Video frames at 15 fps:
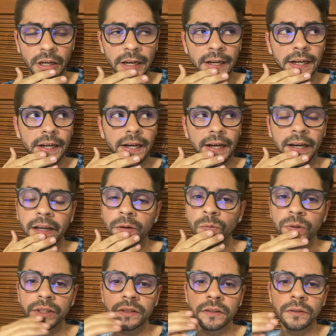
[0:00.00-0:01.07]
I
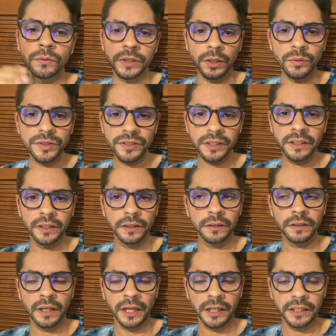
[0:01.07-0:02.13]
when I was a
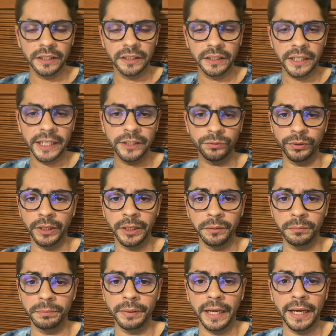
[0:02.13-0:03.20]
kid, I had really
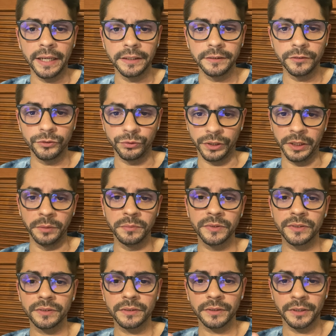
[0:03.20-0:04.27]
bad
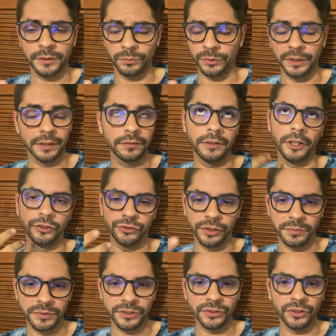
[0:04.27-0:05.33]
dreams, and I'm not dreams.